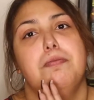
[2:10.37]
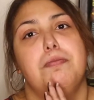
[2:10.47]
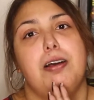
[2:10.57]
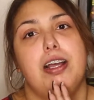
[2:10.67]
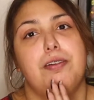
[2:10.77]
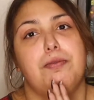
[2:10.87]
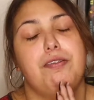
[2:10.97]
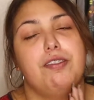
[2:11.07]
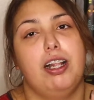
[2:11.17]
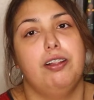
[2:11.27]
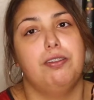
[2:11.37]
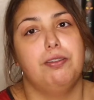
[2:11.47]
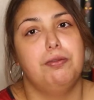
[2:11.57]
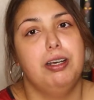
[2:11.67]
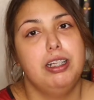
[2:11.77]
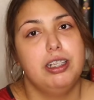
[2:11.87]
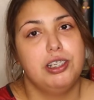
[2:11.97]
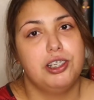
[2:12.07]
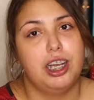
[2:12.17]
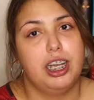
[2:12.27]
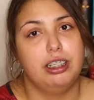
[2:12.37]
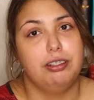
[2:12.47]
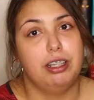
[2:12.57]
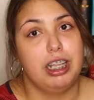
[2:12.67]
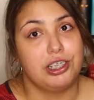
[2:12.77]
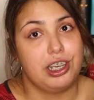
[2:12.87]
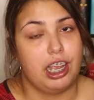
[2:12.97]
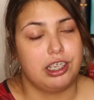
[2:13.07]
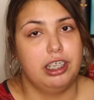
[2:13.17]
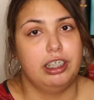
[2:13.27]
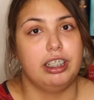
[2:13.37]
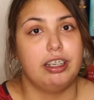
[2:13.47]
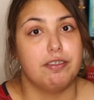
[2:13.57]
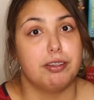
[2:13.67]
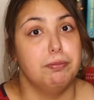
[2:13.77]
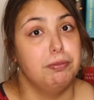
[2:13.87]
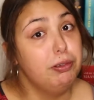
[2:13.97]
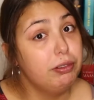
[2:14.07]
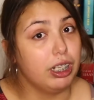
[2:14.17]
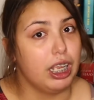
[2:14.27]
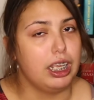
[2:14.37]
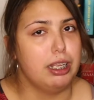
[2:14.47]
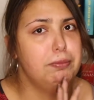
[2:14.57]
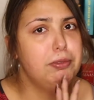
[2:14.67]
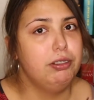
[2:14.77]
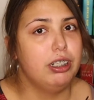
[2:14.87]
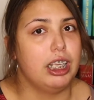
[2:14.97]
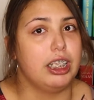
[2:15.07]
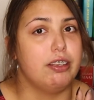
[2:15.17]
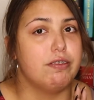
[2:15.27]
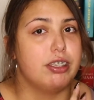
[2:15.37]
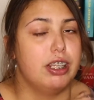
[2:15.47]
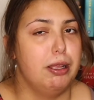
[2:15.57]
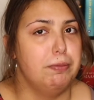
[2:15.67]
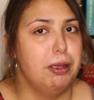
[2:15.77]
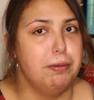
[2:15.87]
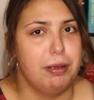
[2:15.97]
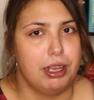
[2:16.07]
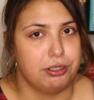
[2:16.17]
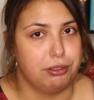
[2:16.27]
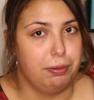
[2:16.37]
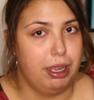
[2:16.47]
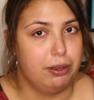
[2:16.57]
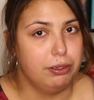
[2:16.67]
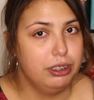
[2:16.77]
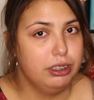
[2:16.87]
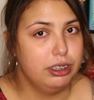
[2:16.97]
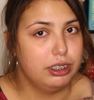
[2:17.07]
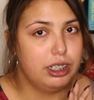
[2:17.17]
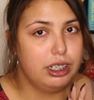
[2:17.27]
But we follow the one child that she accidentally gives a moonlight, and moonlight gives them magical powers.